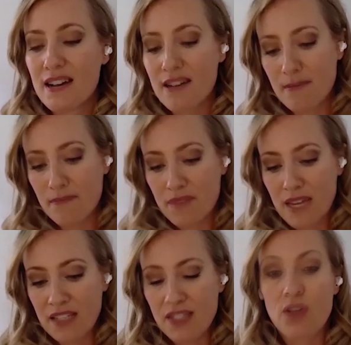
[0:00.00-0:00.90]

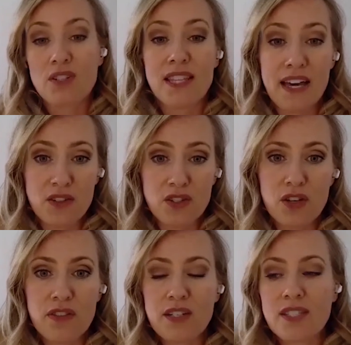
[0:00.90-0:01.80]
Um, and so there's that. There's
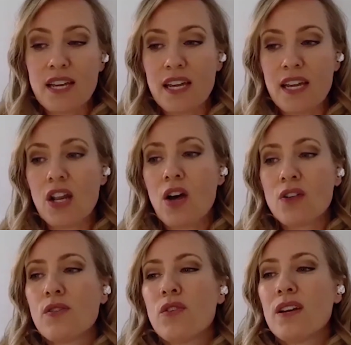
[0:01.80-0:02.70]
a, there's a
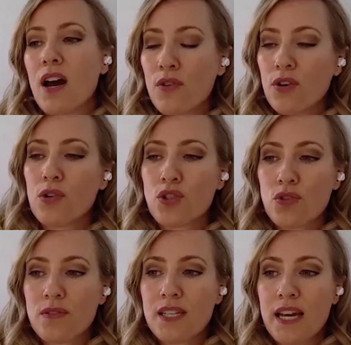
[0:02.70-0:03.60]
also the other
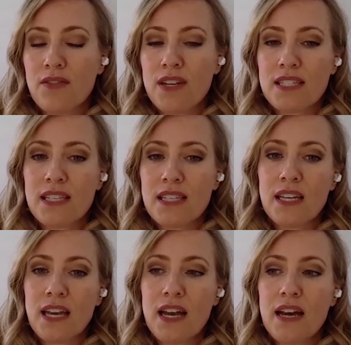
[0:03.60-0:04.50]
cultural side of it is
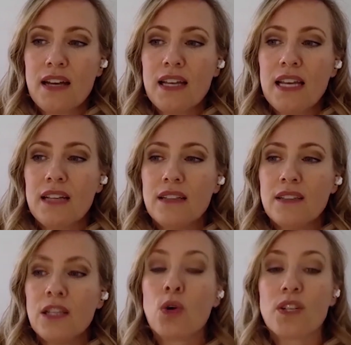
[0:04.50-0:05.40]
the
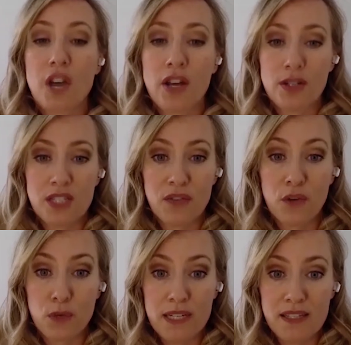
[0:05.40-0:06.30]
lower tolerance
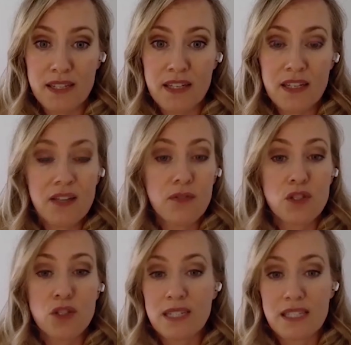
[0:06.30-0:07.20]
for risk
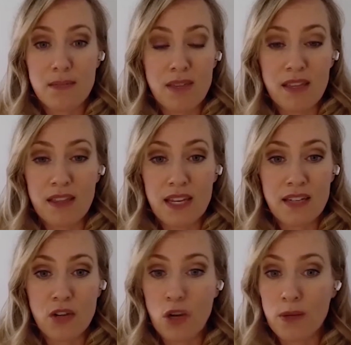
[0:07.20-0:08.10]
for doing something
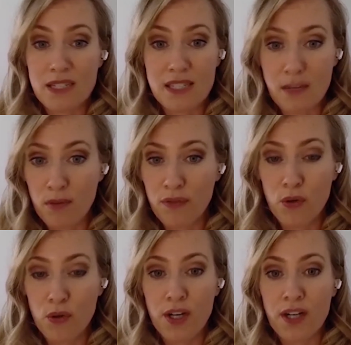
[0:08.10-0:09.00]
that nobody's done
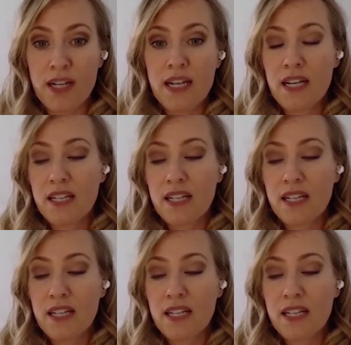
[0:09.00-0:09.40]
before,